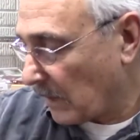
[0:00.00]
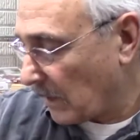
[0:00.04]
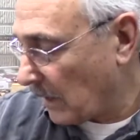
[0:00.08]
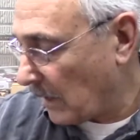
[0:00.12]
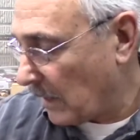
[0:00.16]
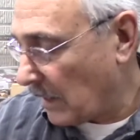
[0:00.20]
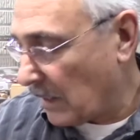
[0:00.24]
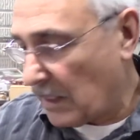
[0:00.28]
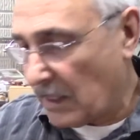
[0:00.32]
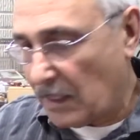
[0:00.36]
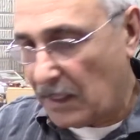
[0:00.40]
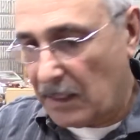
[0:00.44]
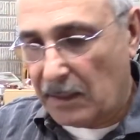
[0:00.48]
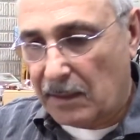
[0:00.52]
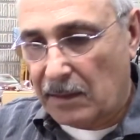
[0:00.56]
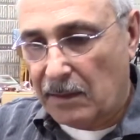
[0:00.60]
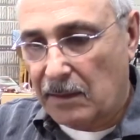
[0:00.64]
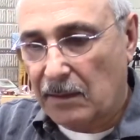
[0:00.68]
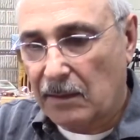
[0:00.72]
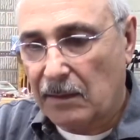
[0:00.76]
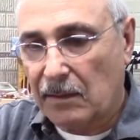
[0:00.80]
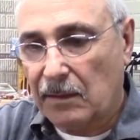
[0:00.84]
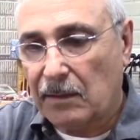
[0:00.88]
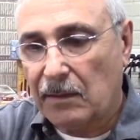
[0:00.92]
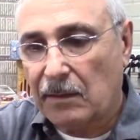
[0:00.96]
and
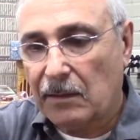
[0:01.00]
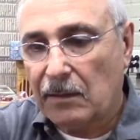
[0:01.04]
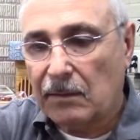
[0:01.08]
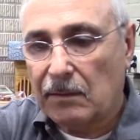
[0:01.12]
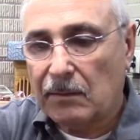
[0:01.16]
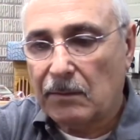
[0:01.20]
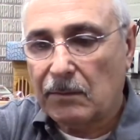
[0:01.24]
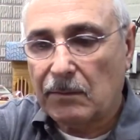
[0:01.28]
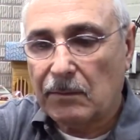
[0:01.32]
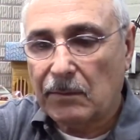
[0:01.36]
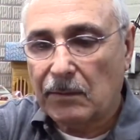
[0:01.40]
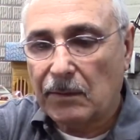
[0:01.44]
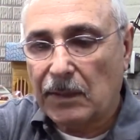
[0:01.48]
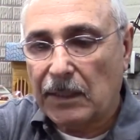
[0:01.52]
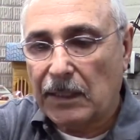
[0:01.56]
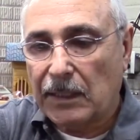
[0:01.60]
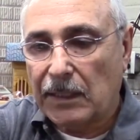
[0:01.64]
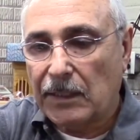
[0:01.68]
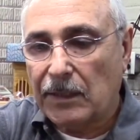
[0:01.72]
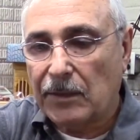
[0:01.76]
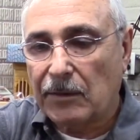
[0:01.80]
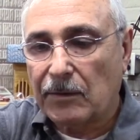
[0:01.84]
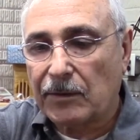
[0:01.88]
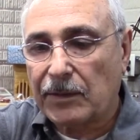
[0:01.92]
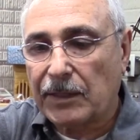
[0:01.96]
the
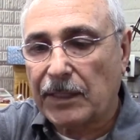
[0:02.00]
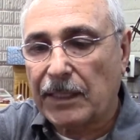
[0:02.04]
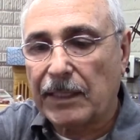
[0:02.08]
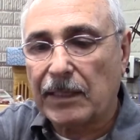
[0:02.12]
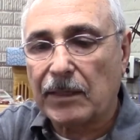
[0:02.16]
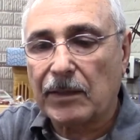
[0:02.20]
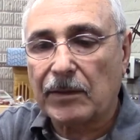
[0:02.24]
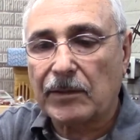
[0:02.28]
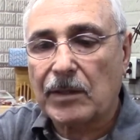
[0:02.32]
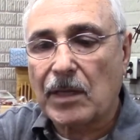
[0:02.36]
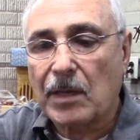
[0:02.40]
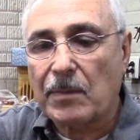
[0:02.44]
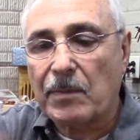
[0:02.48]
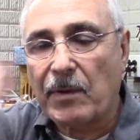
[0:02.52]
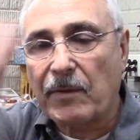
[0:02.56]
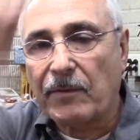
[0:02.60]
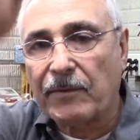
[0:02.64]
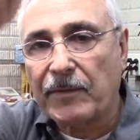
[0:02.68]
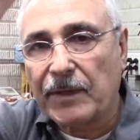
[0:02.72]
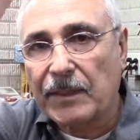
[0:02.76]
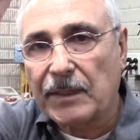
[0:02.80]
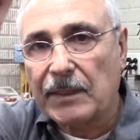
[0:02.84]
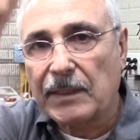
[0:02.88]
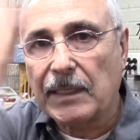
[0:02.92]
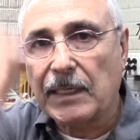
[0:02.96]
urethane on top of
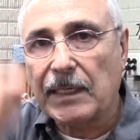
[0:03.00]
it,